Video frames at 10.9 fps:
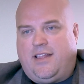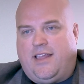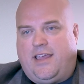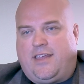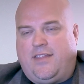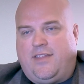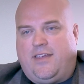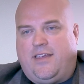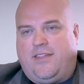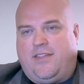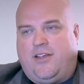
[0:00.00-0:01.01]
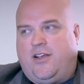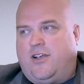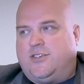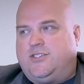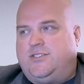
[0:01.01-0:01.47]
Like yeah.
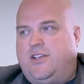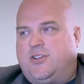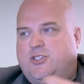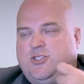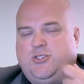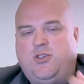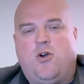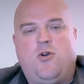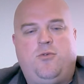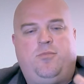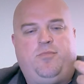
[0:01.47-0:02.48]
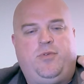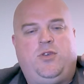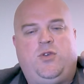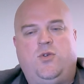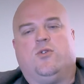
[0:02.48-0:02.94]
they're they're so
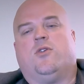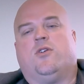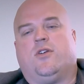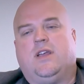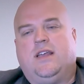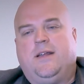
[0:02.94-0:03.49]
pure,